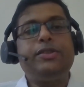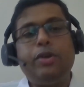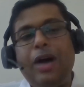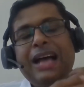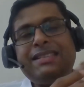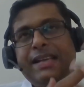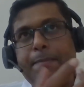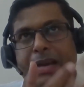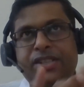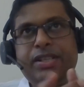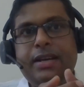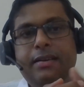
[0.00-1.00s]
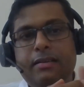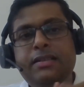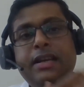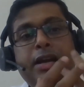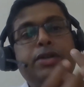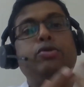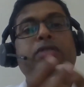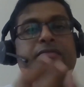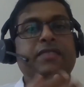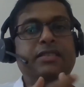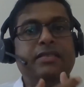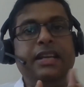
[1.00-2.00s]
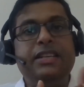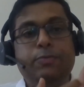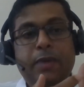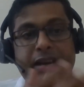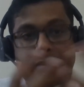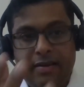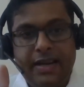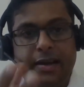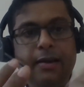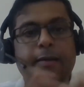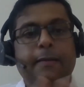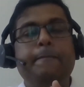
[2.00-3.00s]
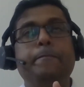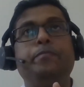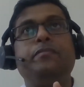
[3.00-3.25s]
So as I mentioned, single truth inventory is very critical.